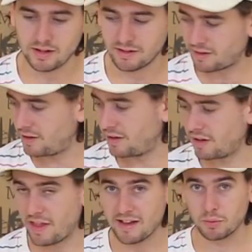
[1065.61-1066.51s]
is
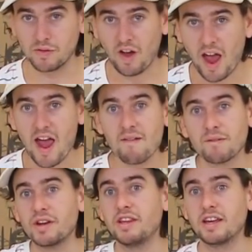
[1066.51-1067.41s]
that's with
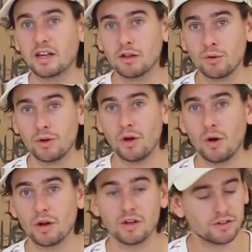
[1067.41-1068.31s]
everything included
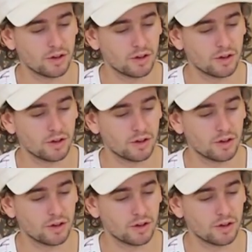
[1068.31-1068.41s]
on it.